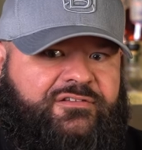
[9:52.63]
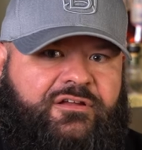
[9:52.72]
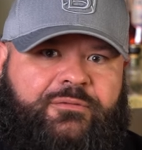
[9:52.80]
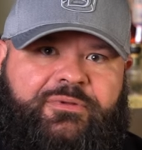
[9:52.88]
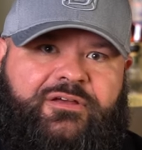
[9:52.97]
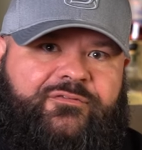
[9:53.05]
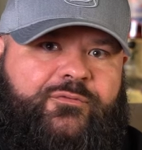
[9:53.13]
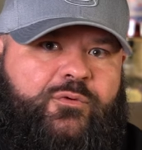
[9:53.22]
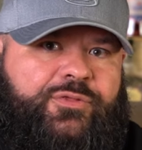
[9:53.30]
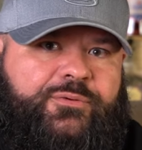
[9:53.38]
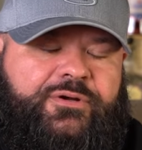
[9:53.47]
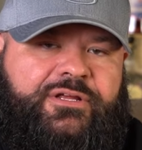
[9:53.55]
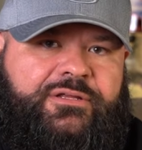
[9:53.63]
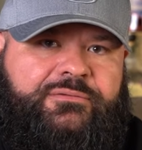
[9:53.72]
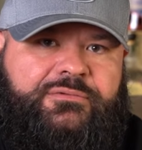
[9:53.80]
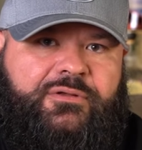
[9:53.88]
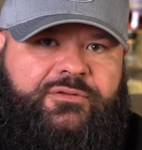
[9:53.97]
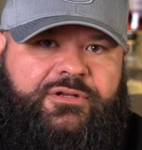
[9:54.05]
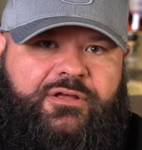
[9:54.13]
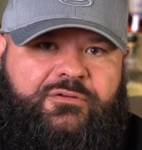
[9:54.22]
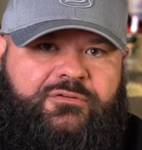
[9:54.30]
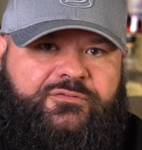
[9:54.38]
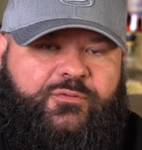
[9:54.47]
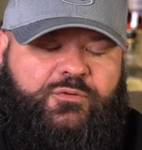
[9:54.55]
going to be a 4.3 on the
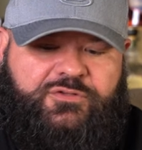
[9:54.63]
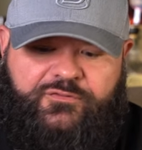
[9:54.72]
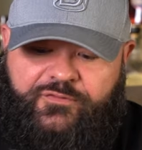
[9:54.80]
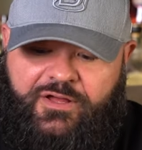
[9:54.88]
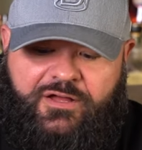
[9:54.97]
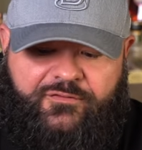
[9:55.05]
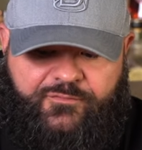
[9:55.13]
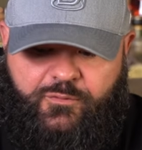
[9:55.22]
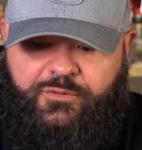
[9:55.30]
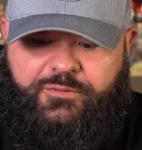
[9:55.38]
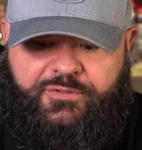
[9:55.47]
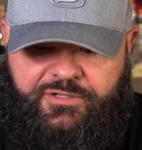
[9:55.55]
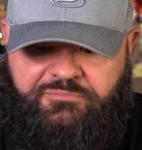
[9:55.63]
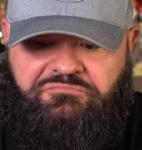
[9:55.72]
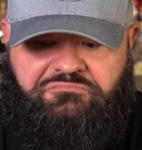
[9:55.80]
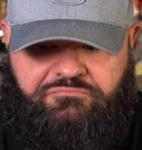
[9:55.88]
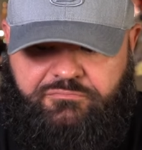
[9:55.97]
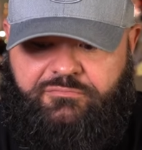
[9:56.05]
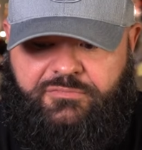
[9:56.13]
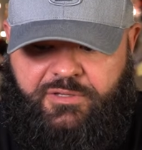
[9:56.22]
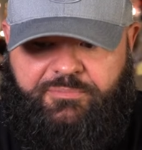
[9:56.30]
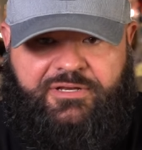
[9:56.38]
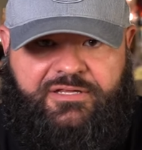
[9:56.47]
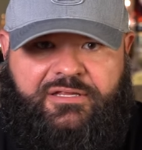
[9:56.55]
nose, 4.25, 4.3. I
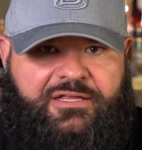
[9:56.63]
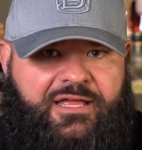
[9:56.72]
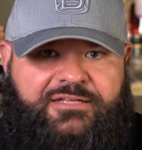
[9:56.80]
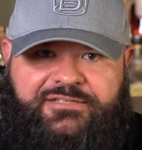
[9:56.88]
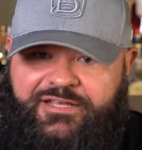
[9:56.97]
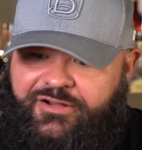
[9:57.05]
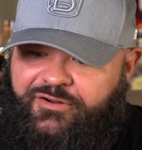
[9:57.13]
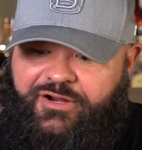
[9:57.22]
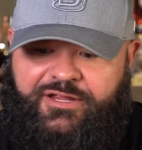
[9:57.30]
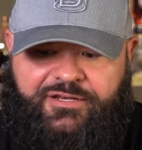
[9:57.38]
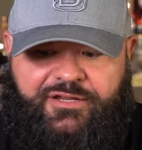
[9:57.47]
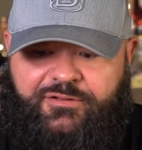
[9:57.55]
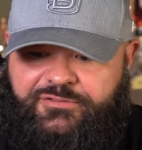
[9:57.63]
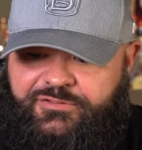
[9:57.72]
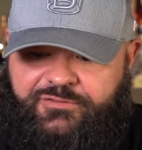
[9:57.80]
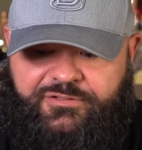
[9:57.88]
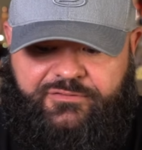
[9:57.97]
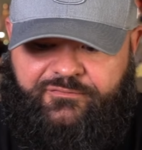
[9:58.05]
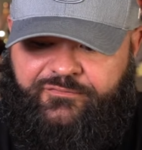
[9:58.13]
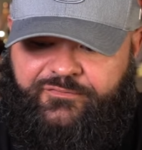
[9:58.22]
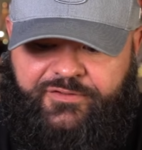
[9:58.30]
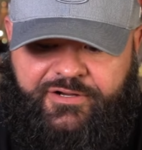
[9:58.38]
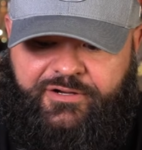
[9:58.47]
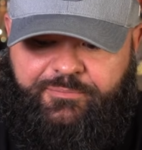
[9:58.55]
mean, it has a great nose on it.
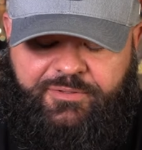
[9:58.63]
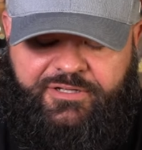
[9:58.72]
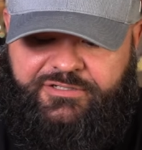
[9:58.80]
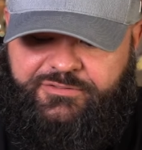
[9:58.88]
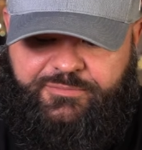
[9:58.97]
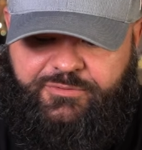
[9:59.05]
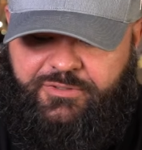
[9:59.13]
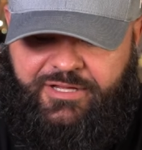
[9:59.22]
Very pleasurable.